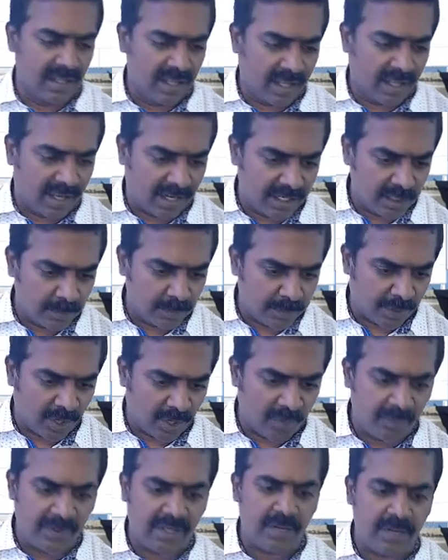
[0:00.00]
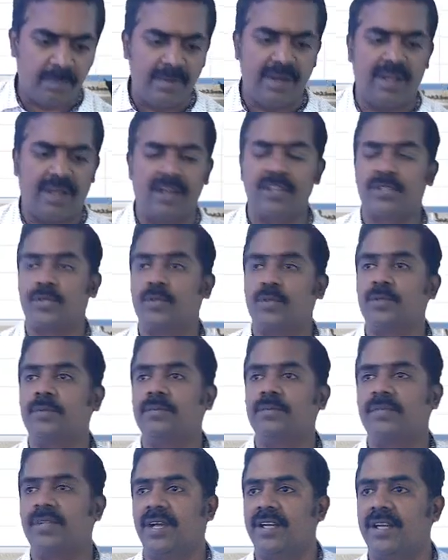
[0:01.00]
And the profit belongs to whom?
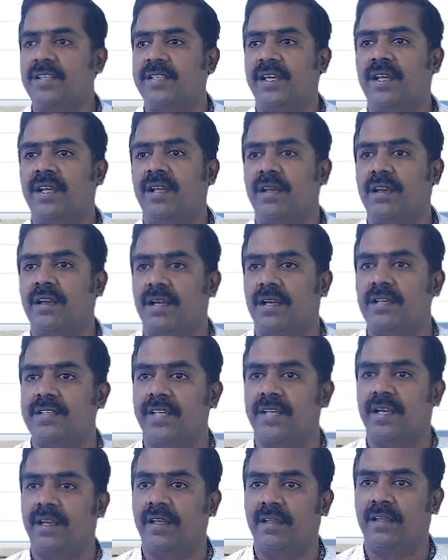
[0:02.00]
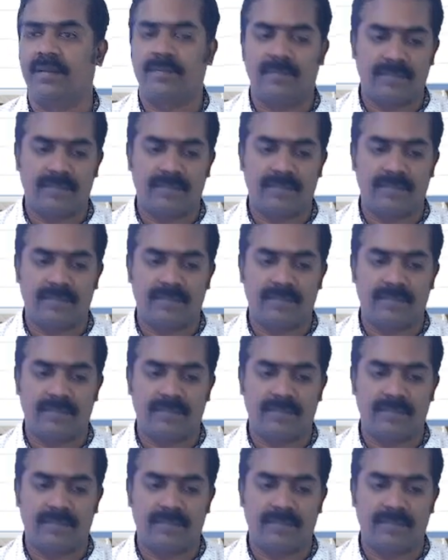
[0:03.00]
Consignor or consignee?